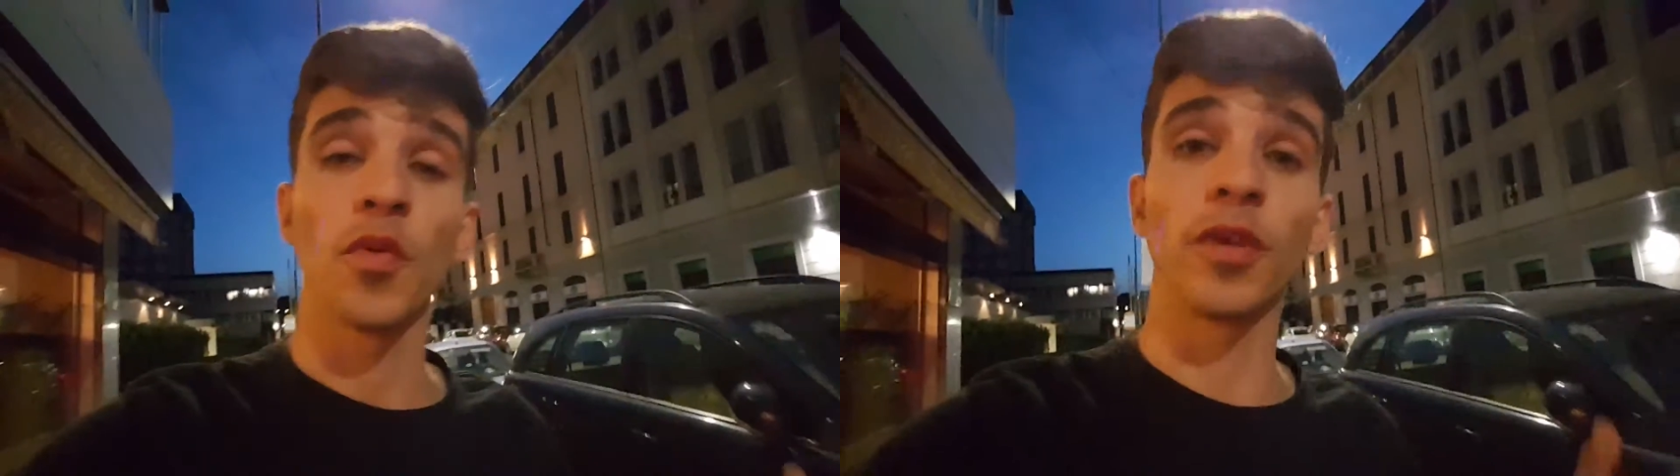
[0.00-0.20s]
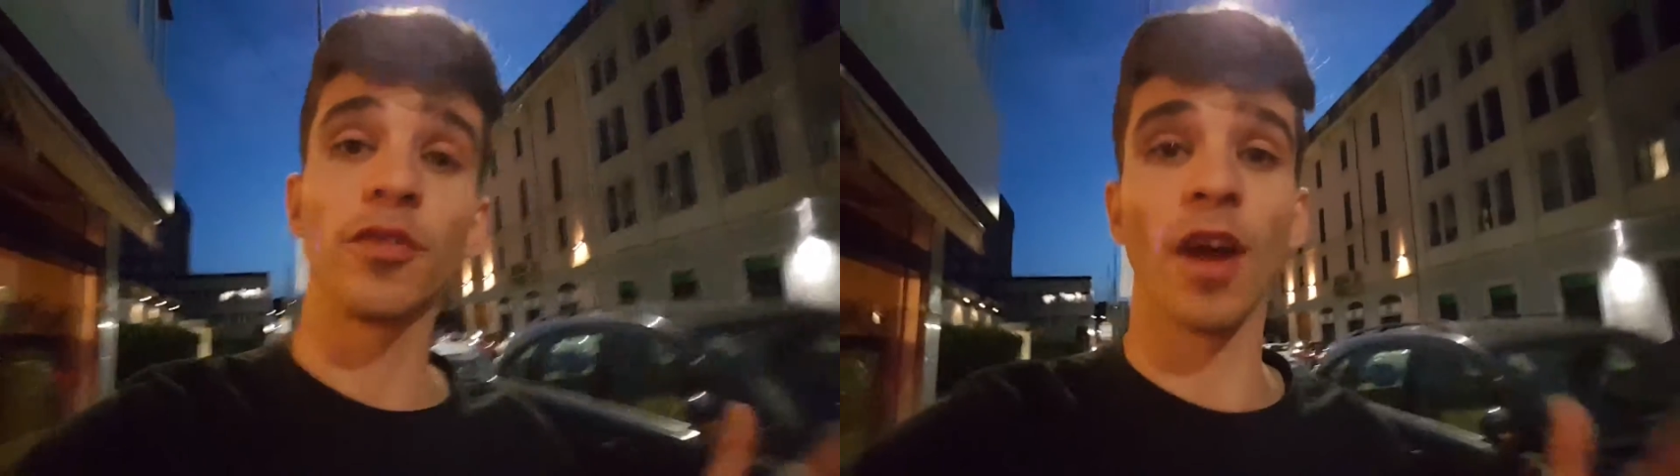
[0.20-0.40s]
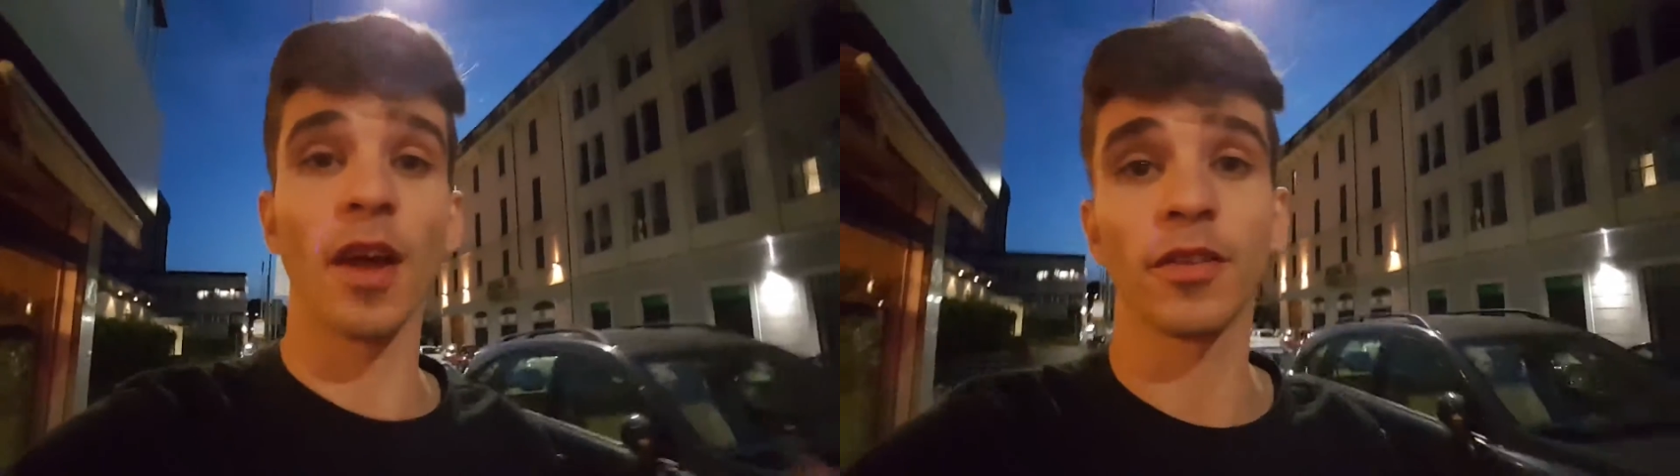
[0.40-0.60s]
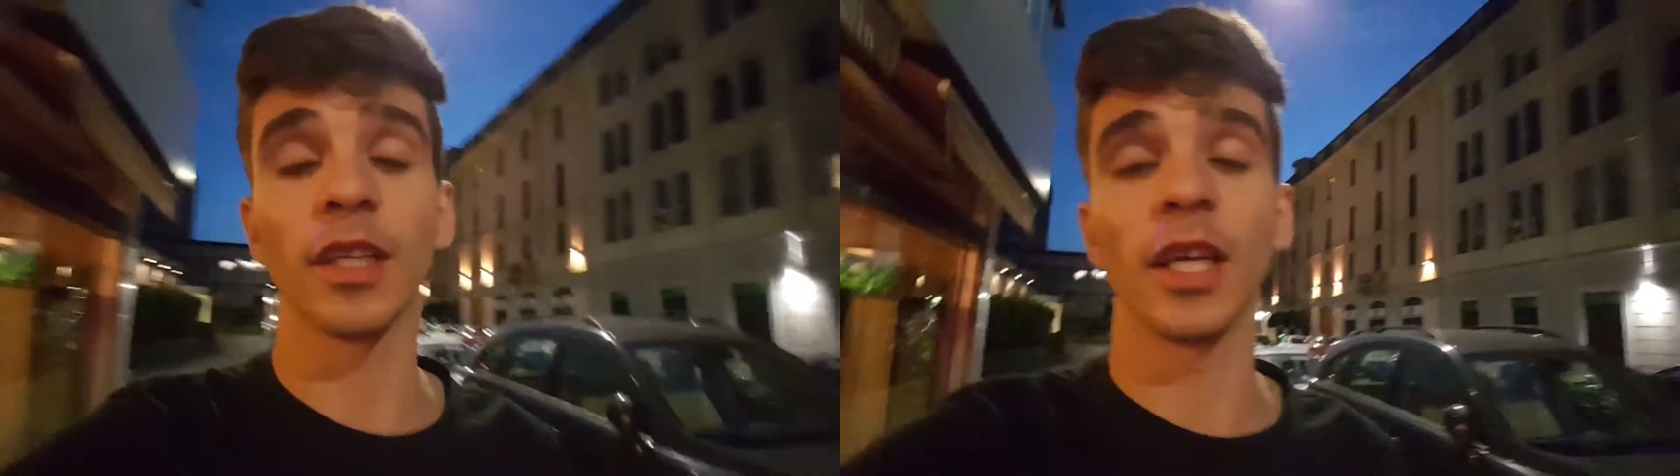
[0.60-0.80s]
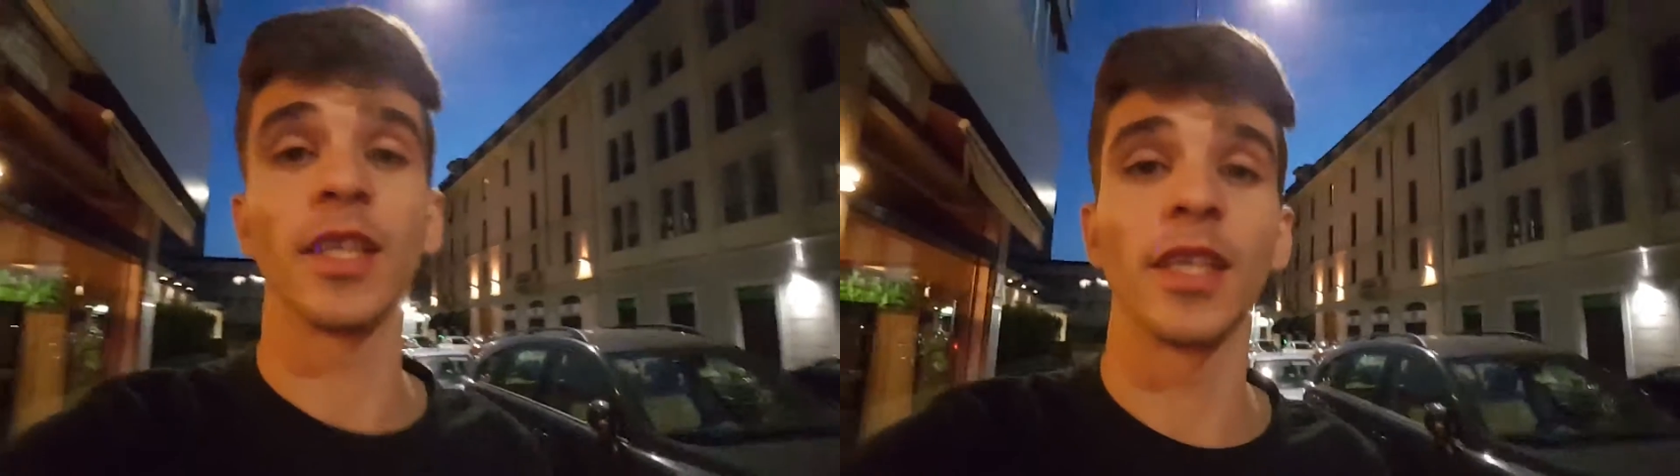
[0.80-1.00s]
we drive to
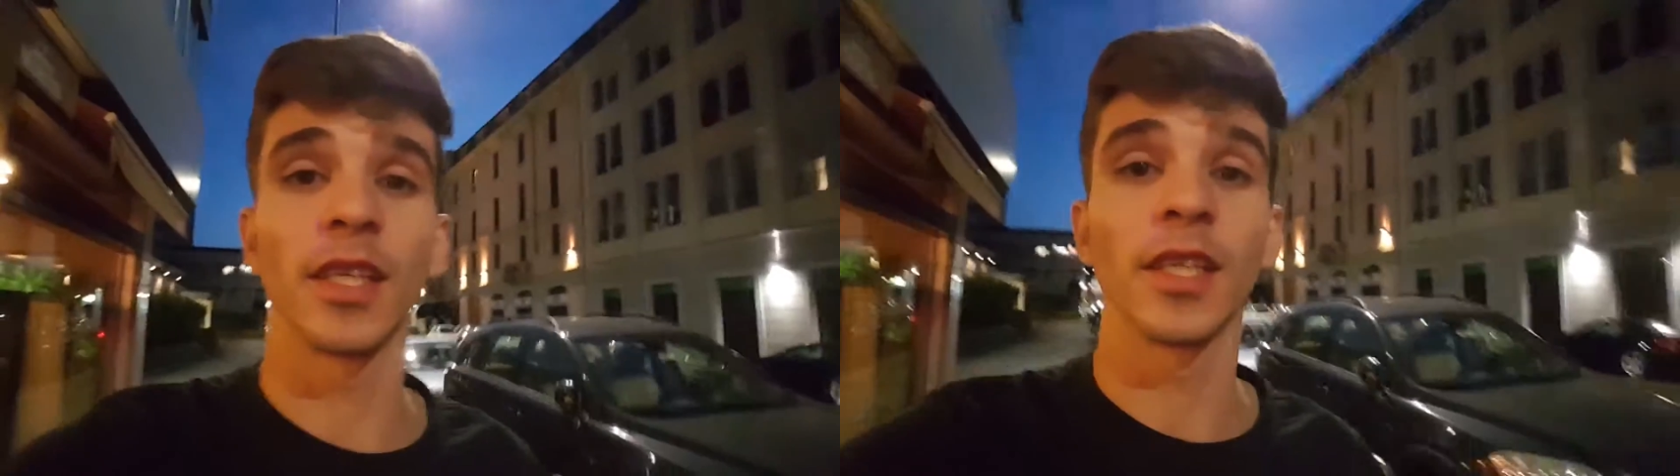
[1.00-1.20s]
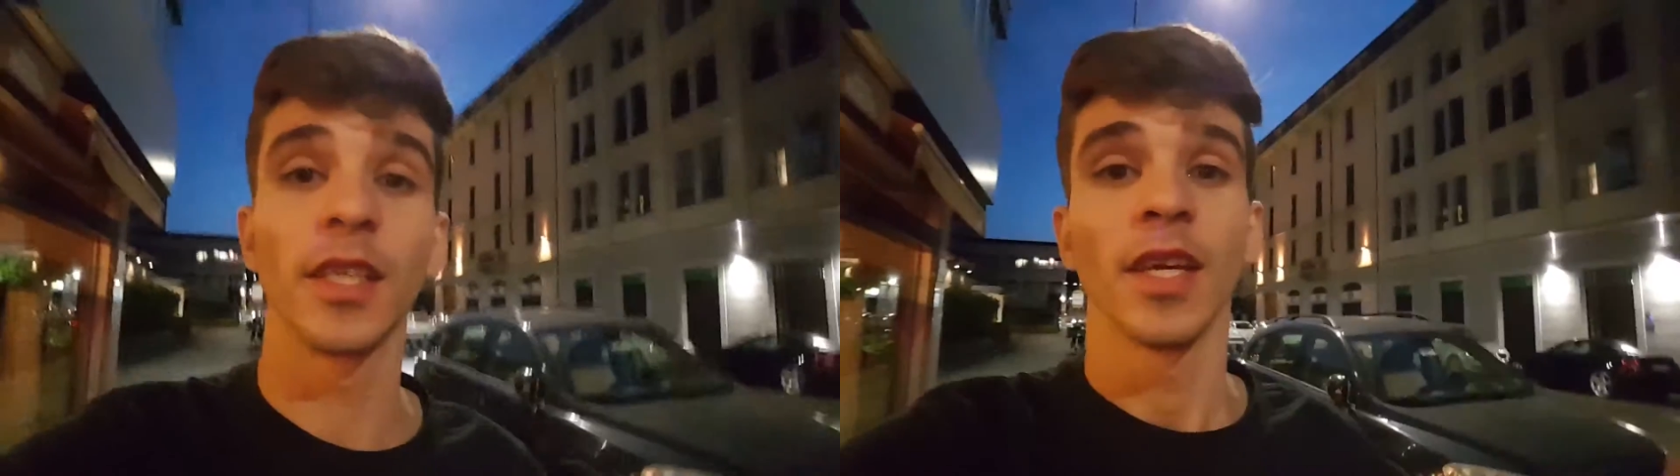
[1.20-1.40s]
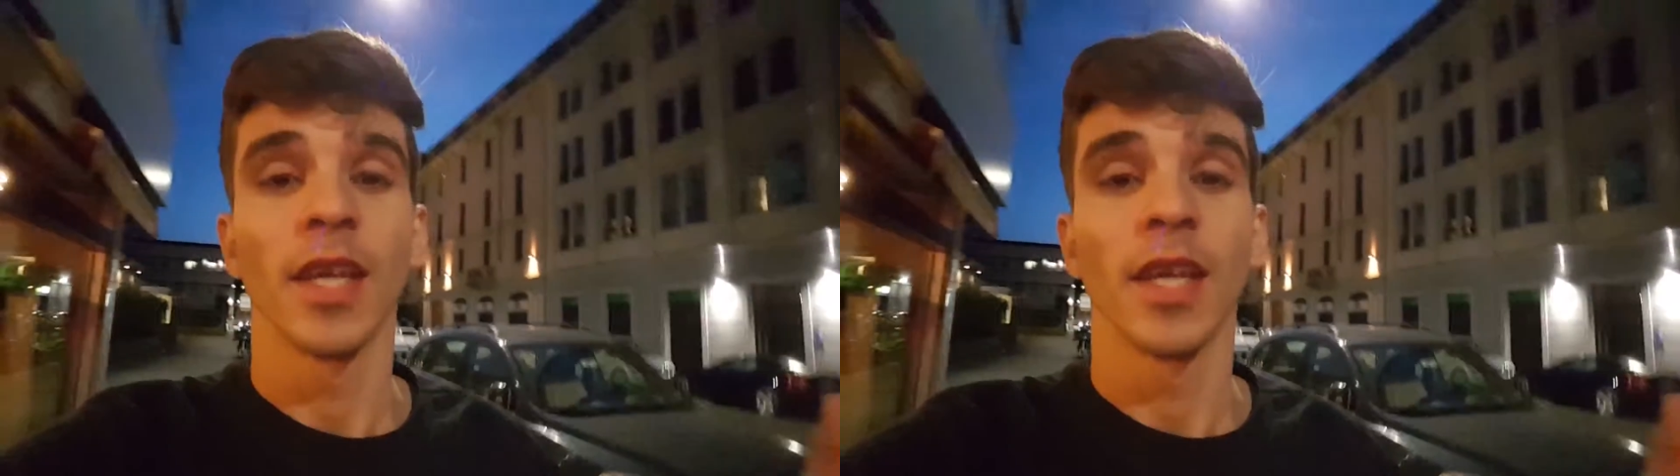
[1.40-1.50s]
London,